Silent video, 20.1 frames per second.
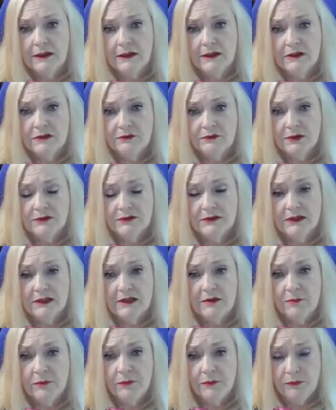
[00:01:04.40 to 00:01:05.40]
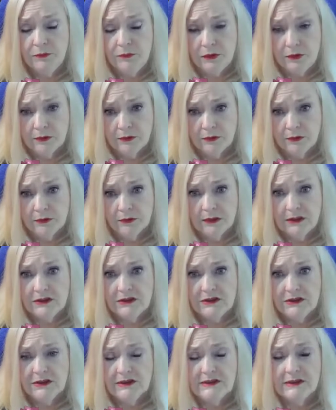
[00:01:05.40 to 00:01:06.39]
is Rosalie Muir, and
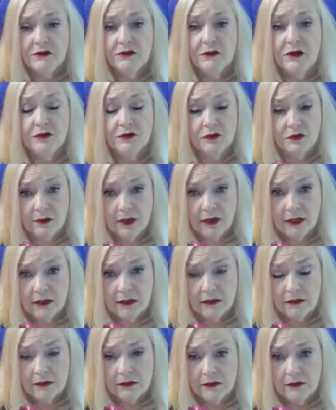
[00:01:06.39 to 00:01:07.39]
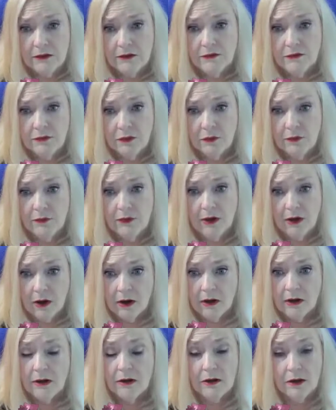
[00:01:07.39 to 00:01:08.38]
she's in Australia. So we
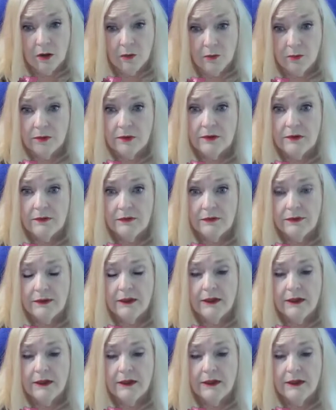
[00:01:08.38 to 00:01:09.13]
are global.